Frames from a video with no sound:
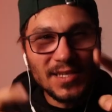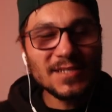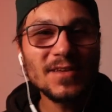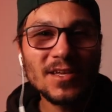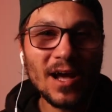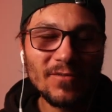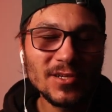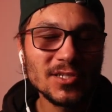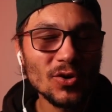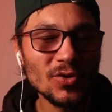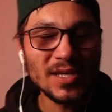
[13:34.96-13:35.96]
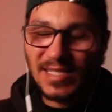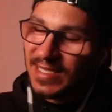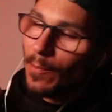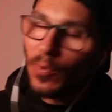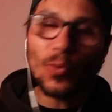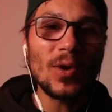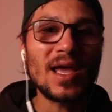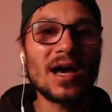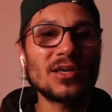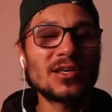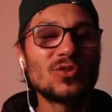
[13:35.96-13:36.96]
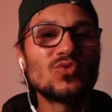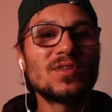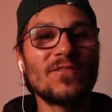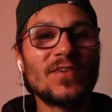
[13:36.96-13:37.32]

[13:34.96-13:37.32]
this video, I will show you a simple way how you can do the